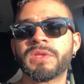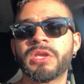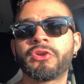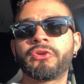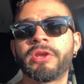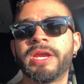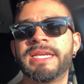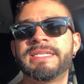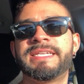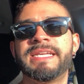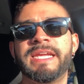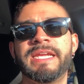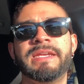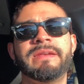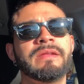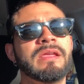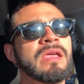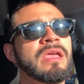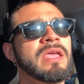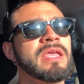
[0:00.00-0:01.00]

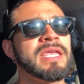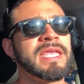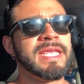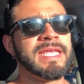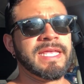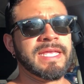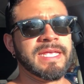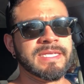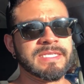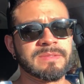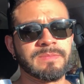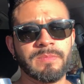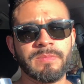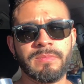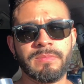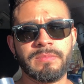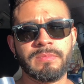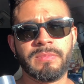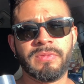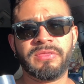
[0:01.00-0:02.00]
Creatine is
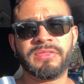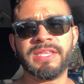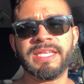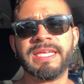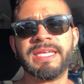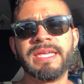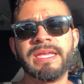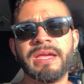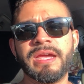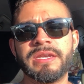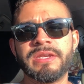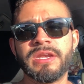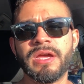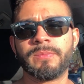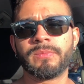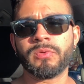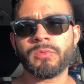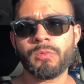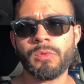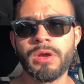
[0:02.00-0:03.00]
the
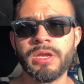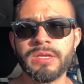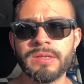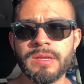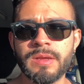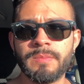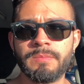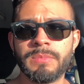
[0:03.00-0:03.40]
#1